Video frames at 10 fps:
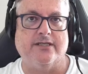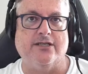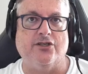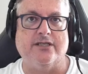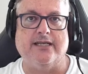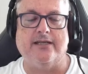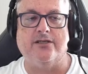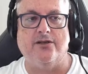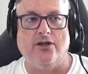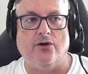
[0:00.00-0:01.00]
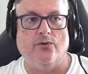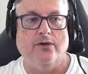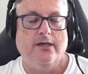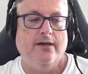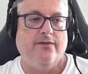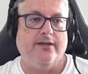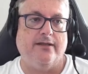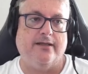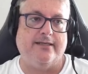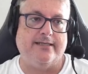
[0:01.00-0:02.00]
and just get to know the,
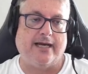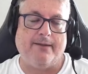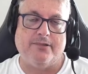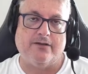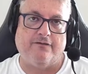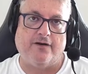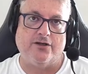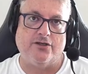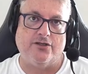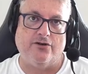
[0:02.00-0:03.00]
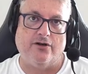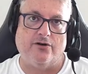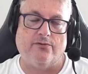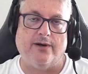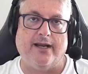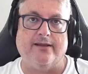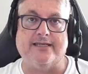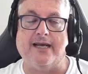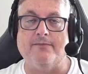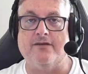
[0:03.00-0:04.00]
the types of functions you can create, the
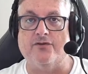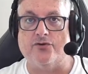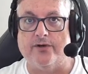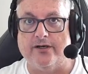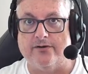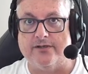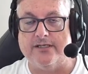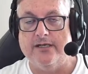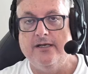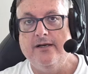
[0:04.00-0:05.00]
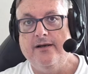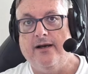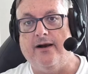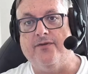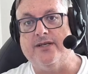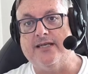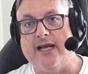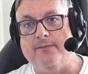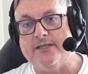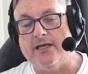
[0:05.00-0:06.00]
types of triggers, uh, the
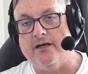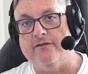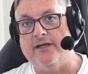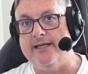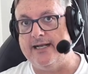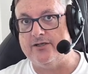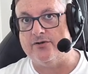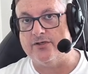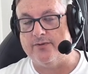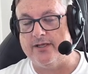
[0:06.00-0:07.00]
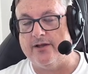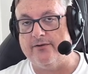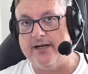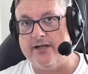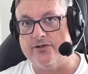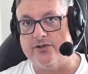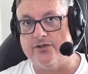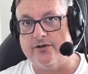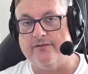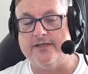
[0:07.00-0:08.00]
types of connectors with other Azure
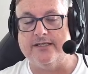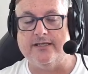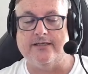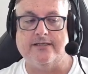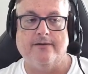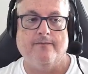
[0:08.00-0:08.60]
services